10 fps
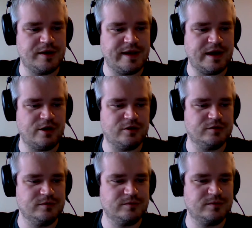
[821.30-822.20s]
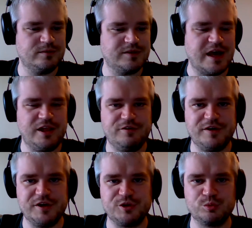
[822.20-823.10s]
now the
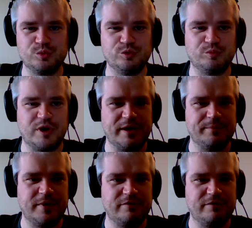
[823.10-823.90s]
elephant in the room, right?